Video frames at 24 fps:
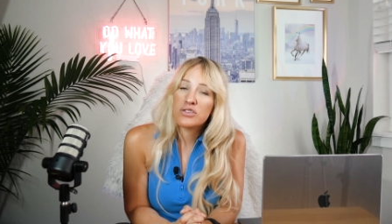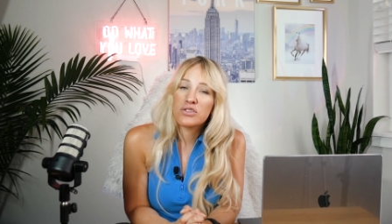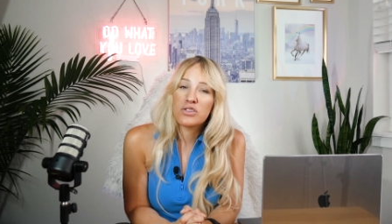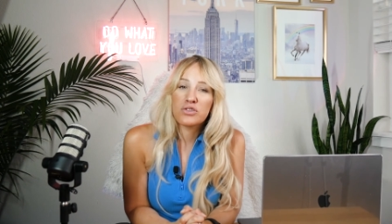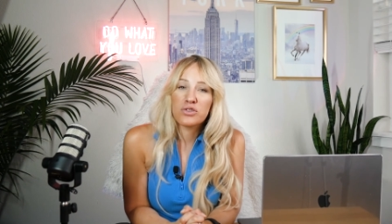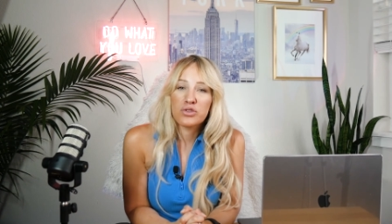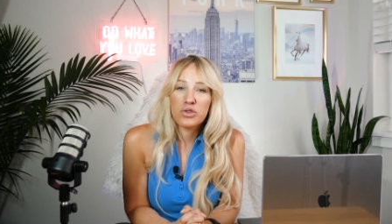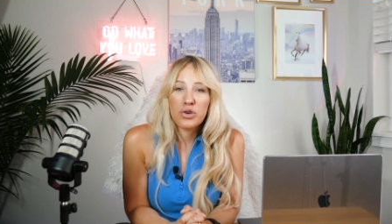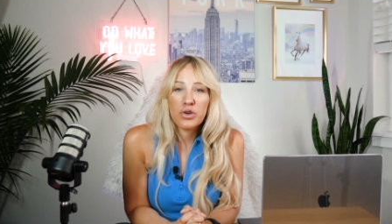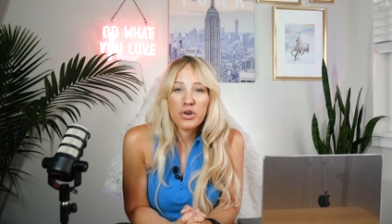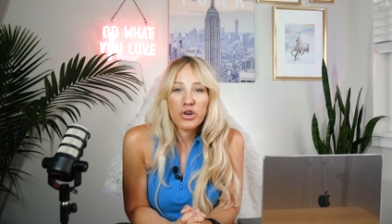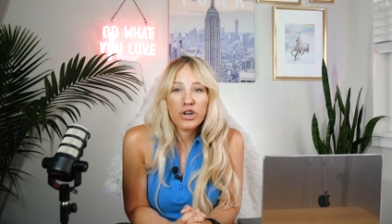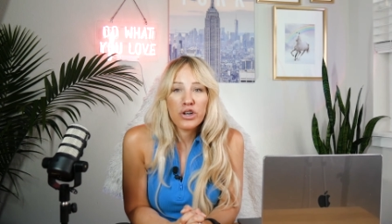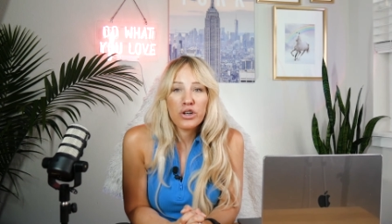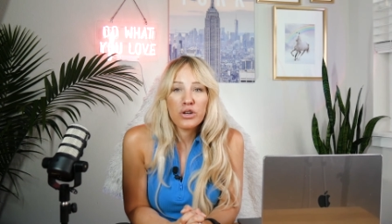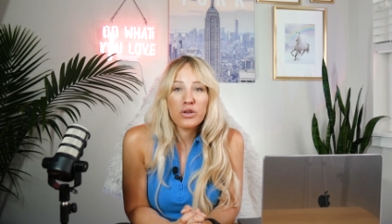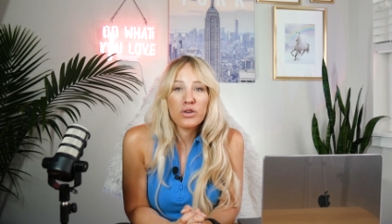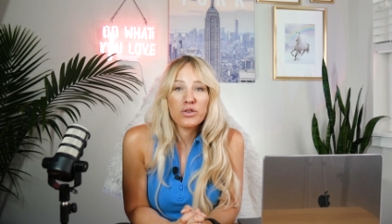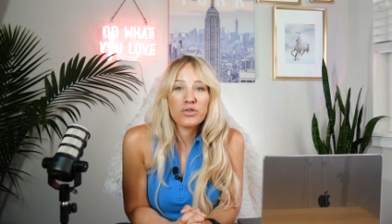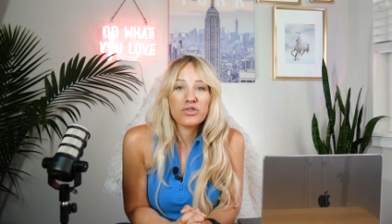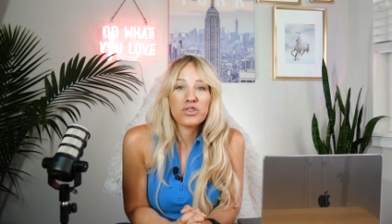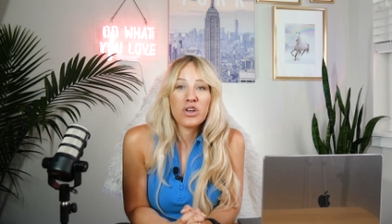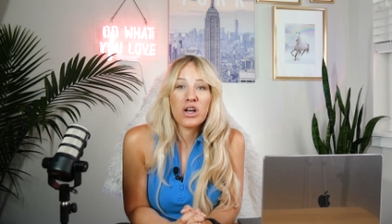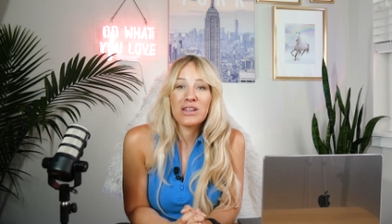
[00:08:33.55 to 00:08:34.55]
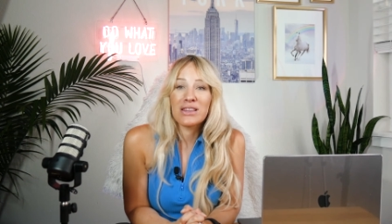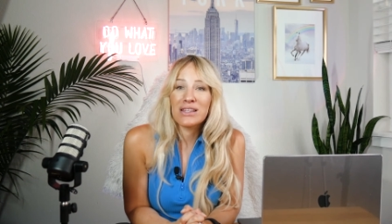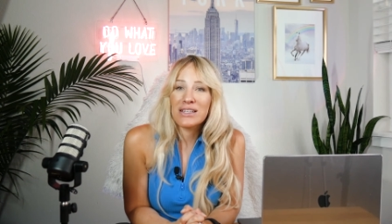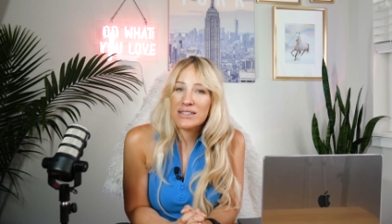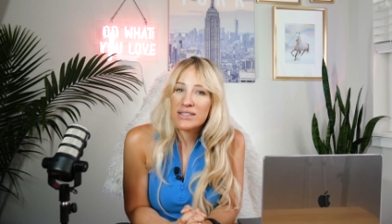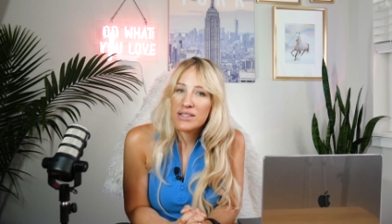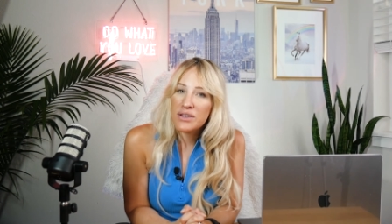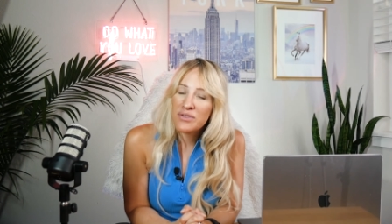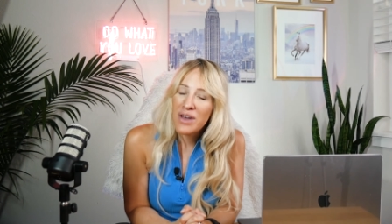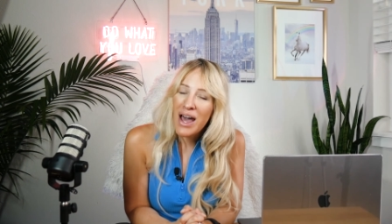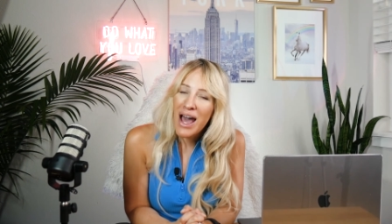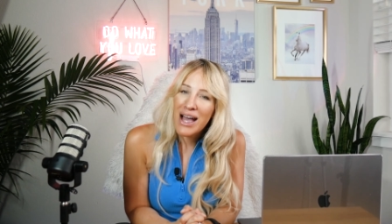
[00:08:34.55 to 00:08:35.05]
tutorials, a
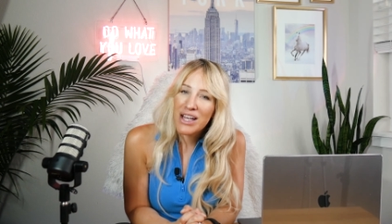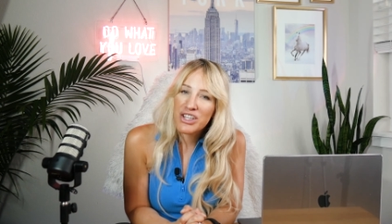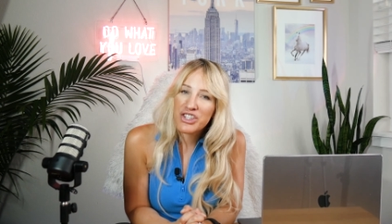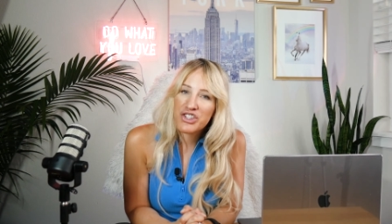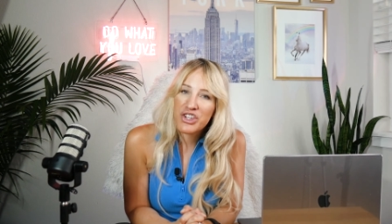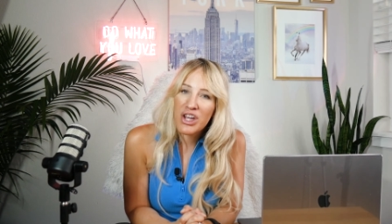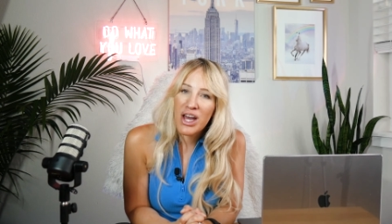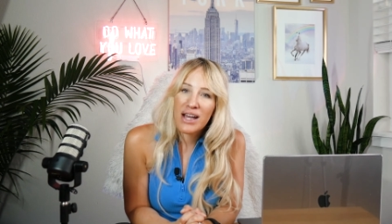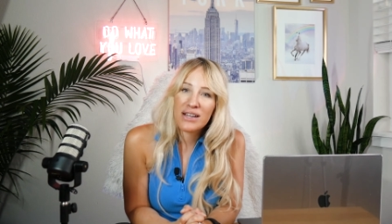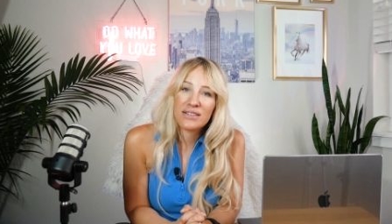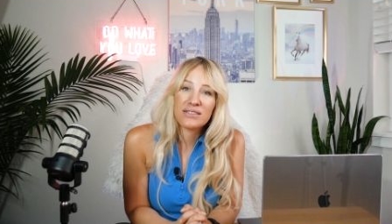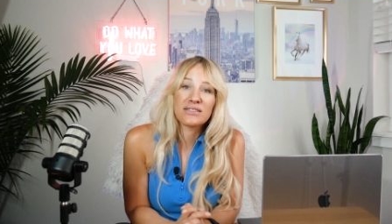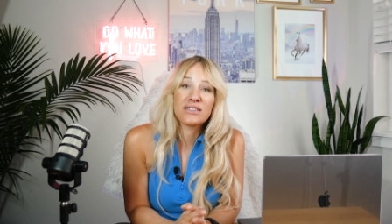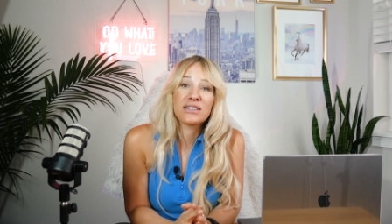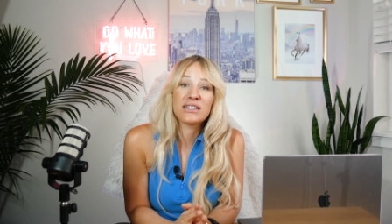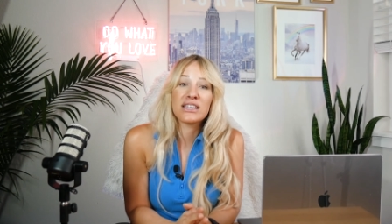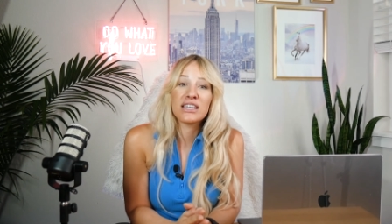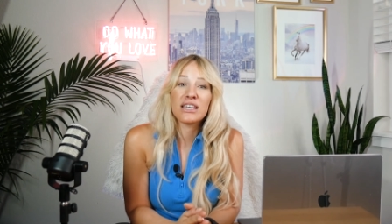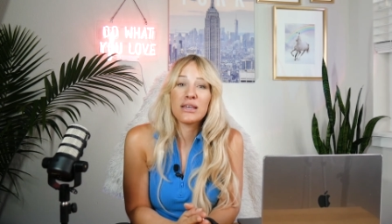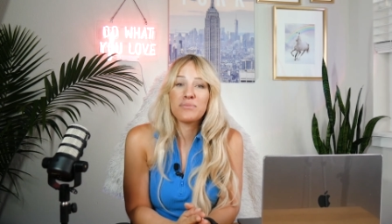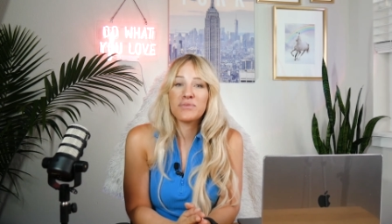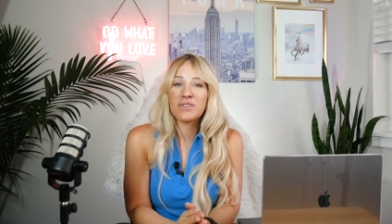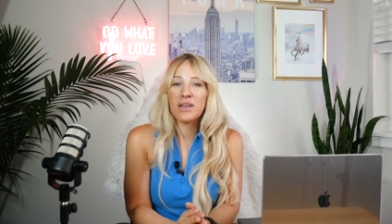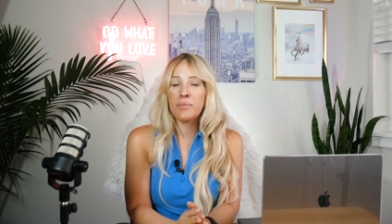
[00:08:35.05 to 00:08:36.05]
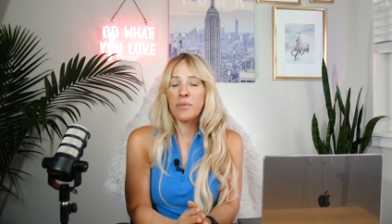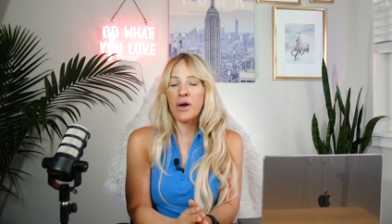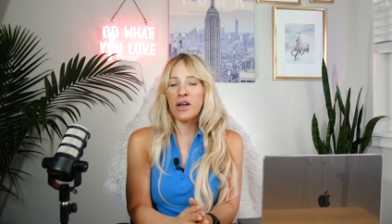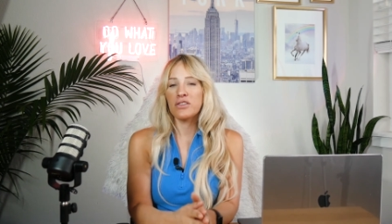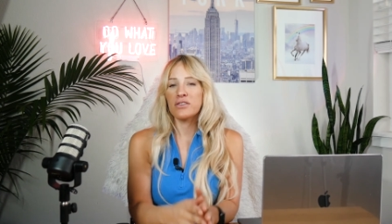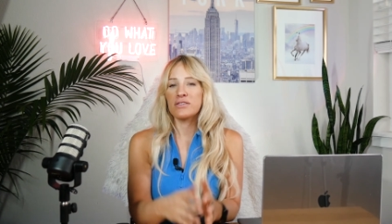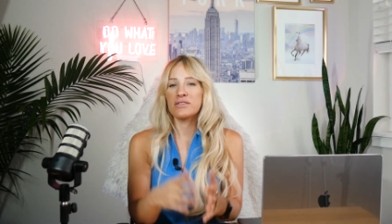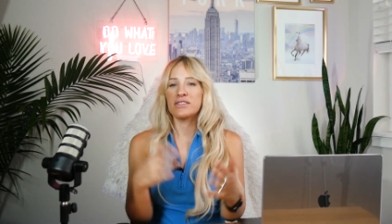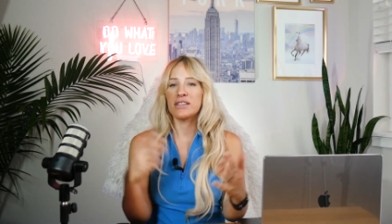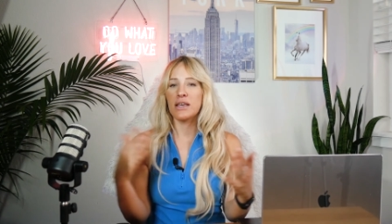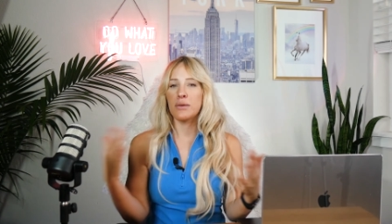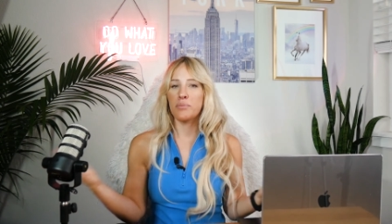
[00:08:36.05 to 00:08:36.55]
list of hashtags to keep them on
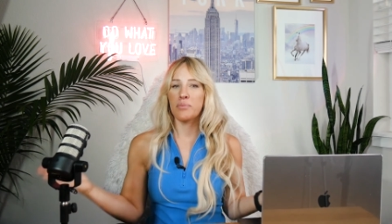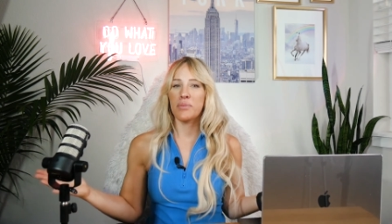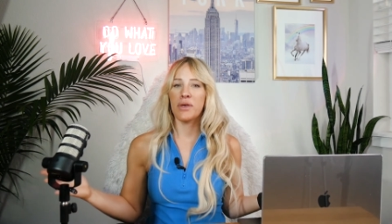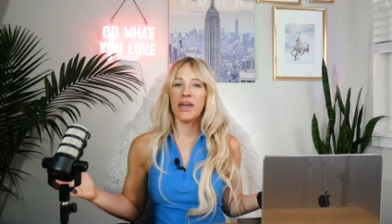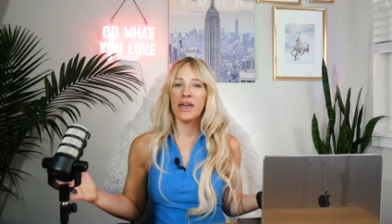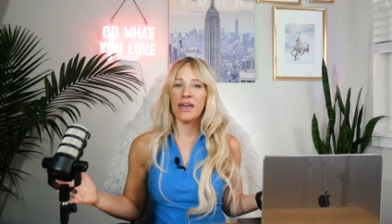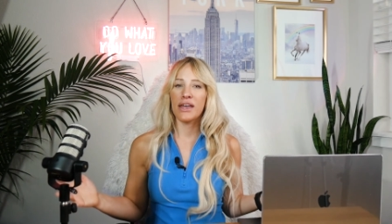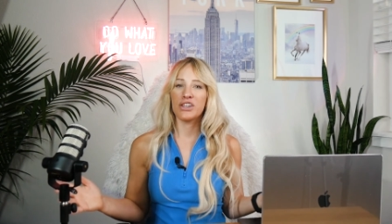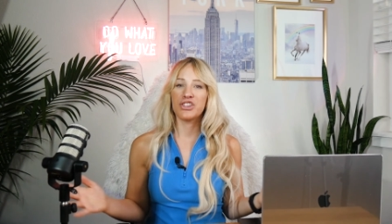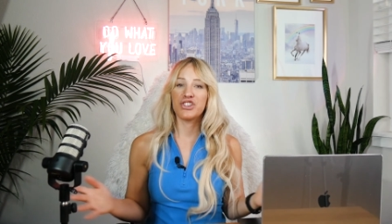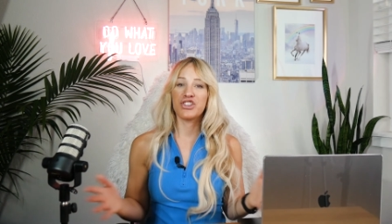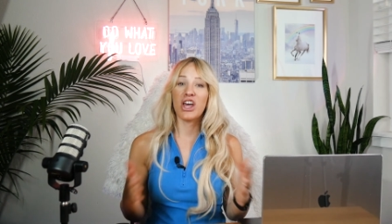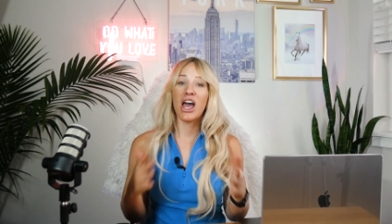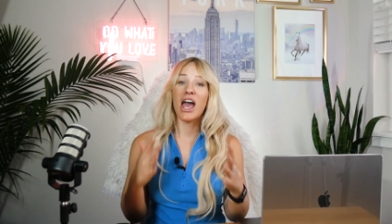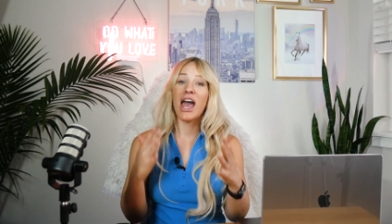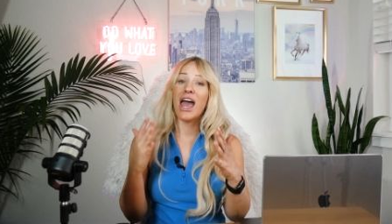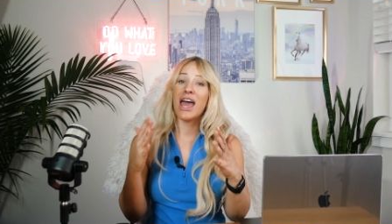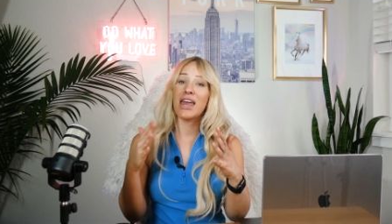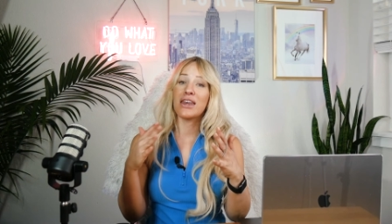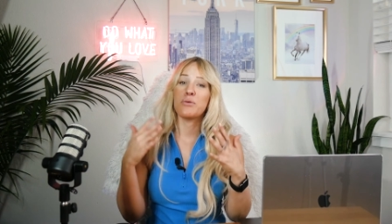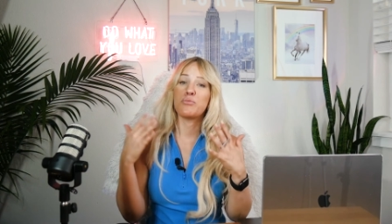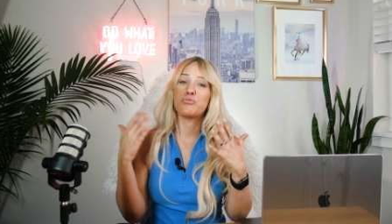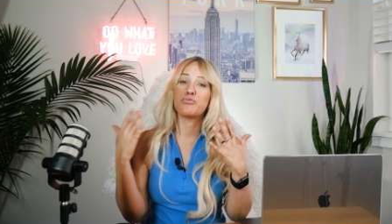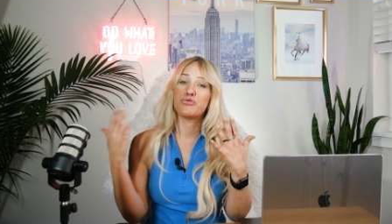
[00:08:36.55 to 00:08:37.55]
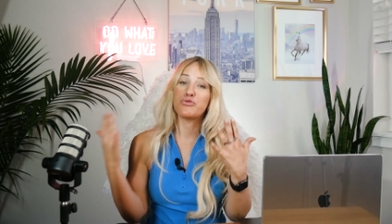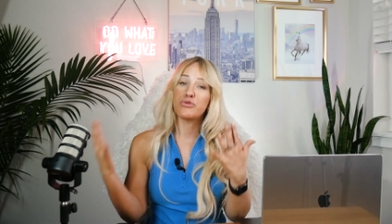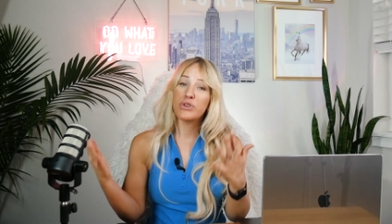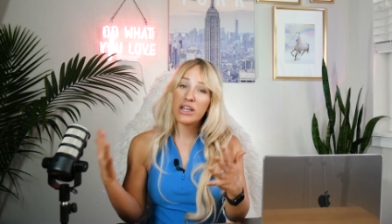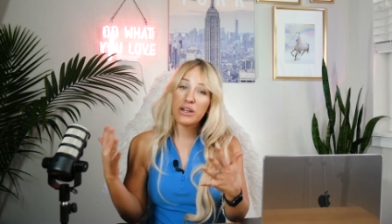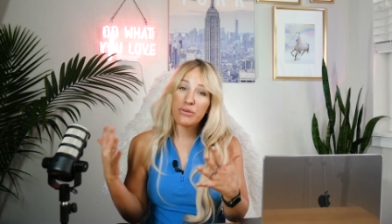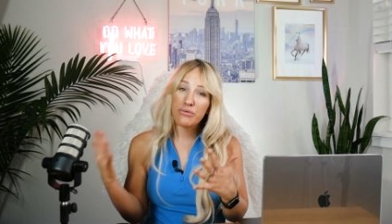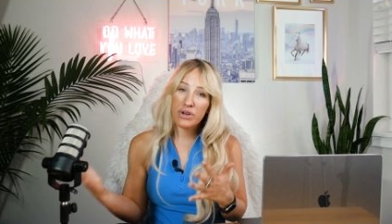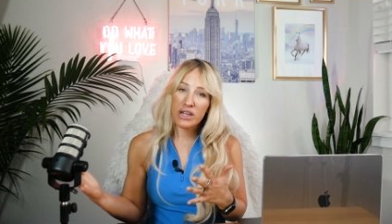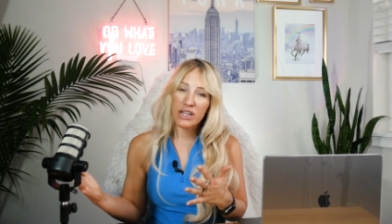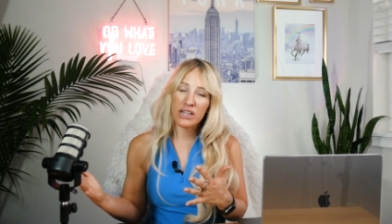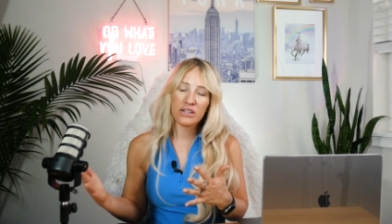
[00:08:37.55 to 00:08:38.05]
the same page, and
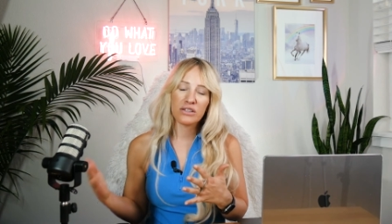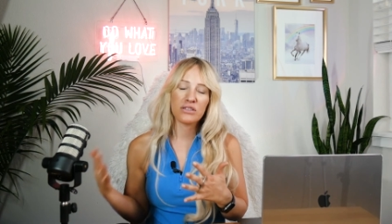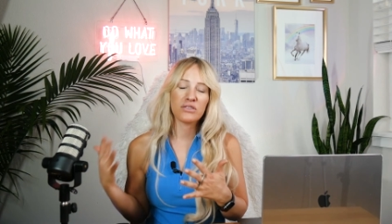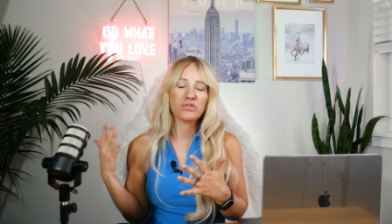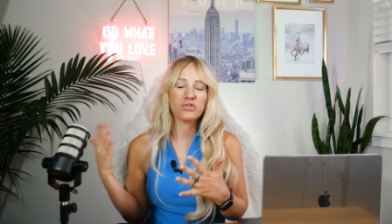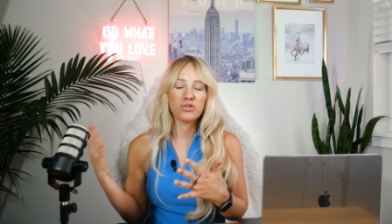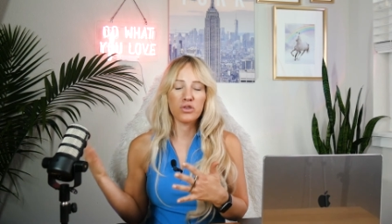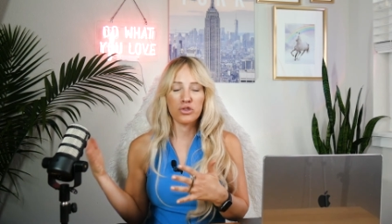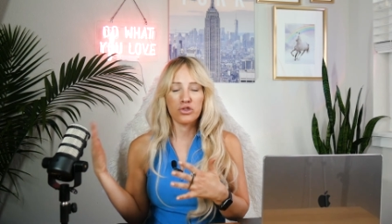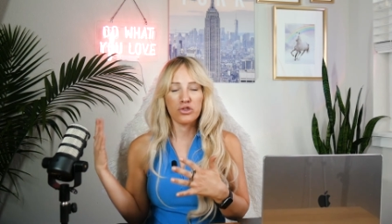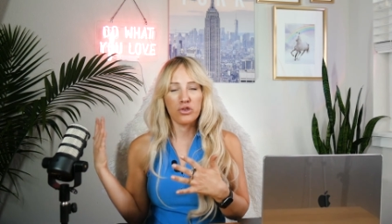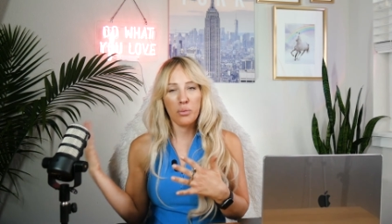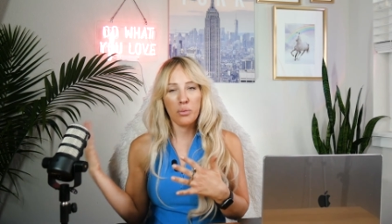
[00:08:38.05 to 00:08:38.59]
pre-written social